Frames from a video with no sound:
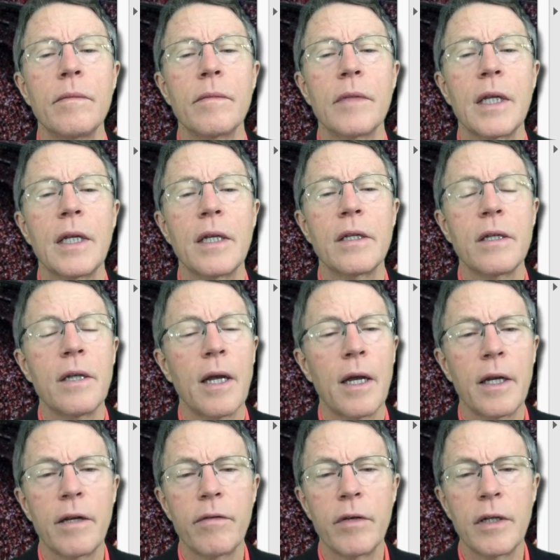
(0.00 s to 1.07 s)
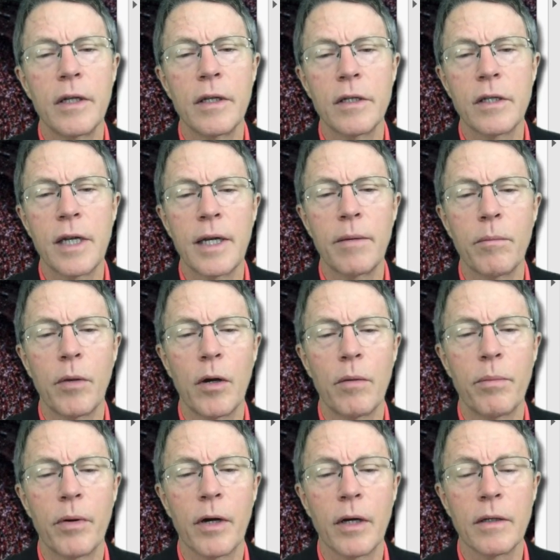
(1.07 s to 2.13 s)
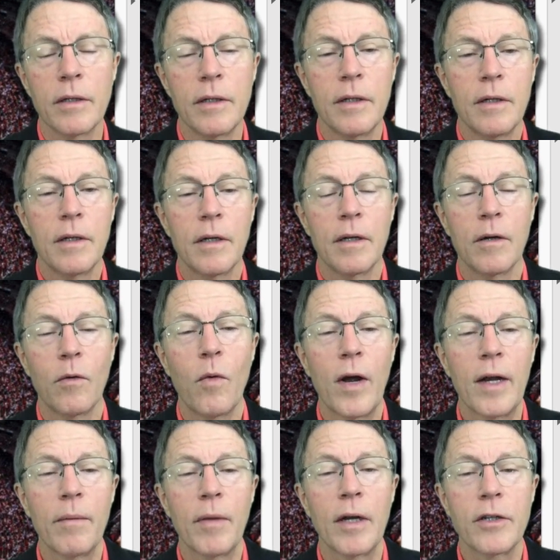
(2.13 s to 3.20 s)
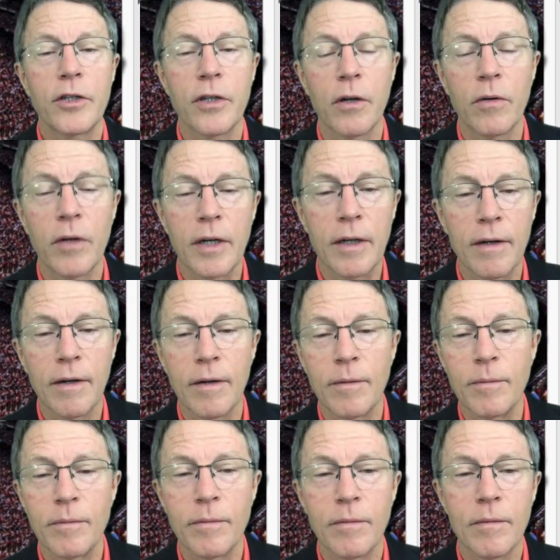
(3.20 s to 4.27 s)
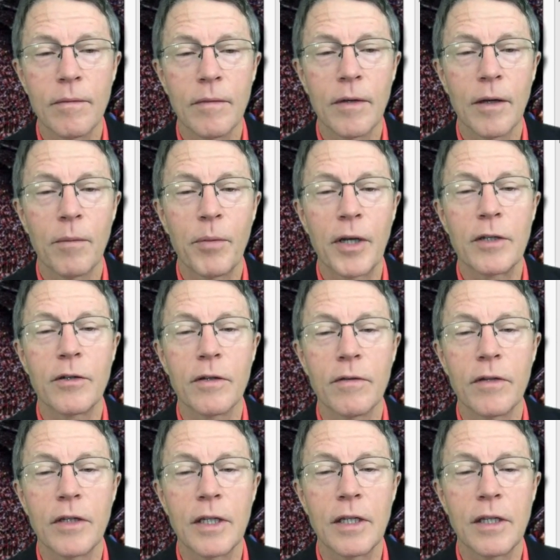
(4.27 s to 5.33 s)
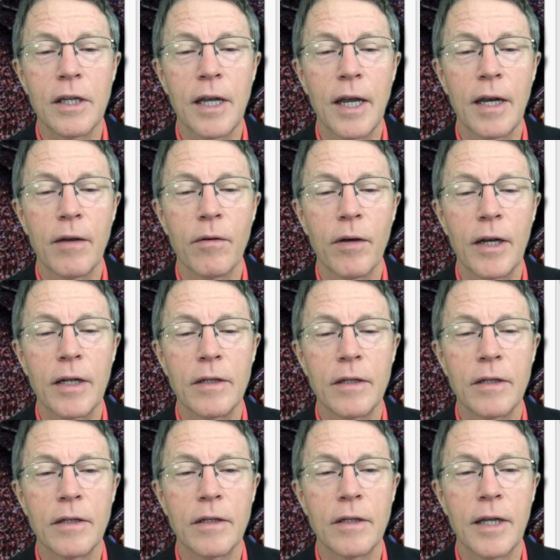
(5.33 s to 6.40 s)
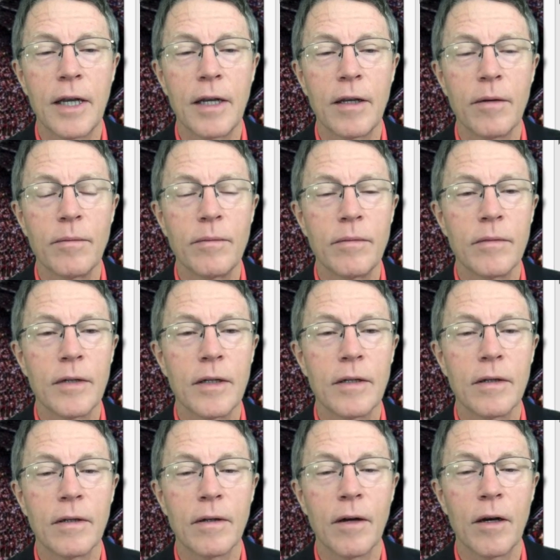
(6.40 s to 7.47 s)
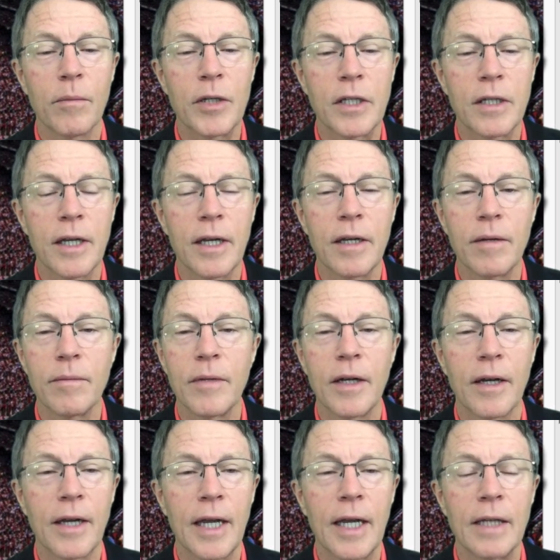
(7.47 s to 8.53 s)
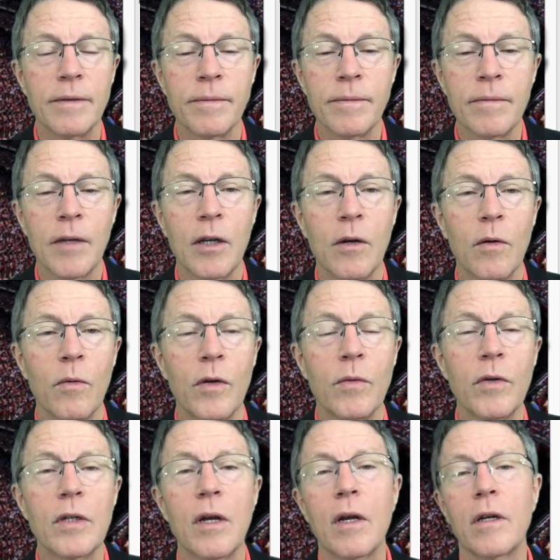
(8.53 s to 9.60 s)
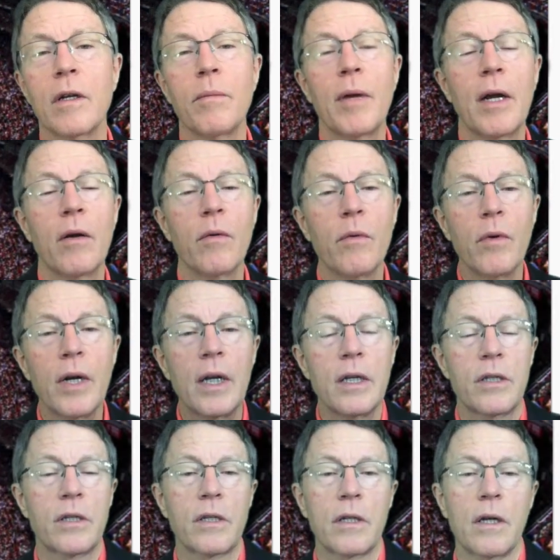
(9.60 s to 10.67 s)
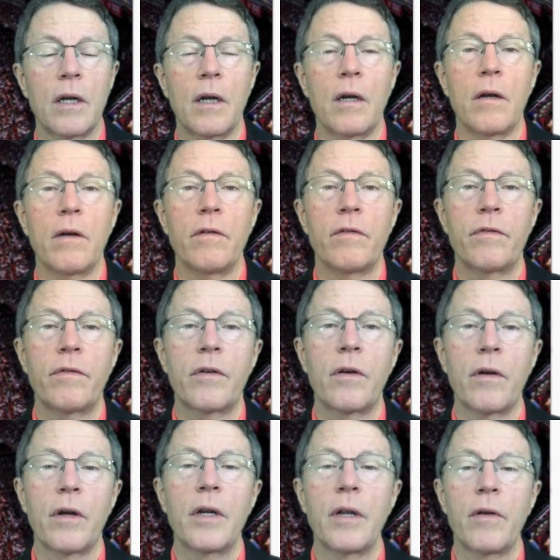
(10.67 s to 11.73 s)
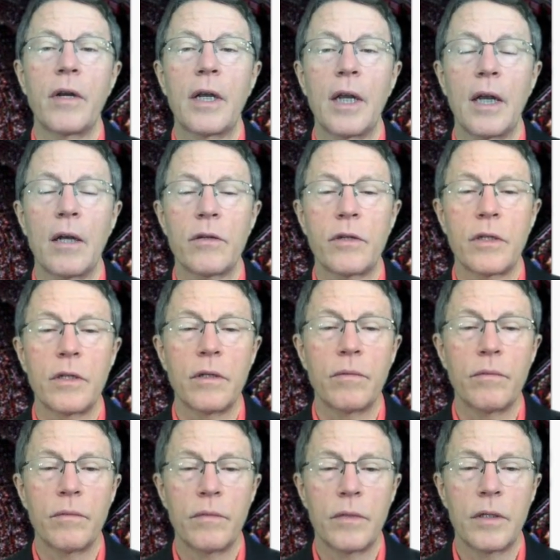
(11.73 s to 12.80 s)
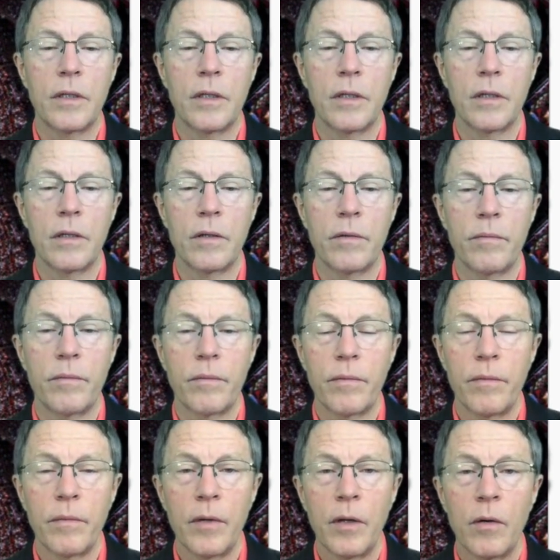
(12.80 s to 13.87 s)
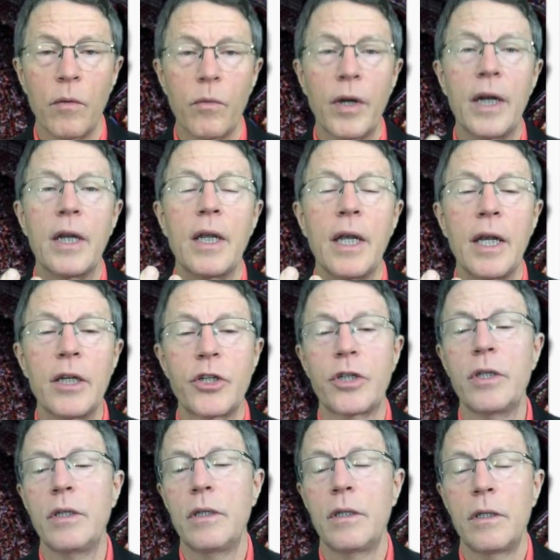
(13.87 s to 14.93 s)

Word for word: that it's not even in the same ballpark. Uh, why am I showing um, a picture of the Cincinnati Reds Stadium, uh, Garmy Stadium, again? When we're talking about risk of coronary calcium um, radiation,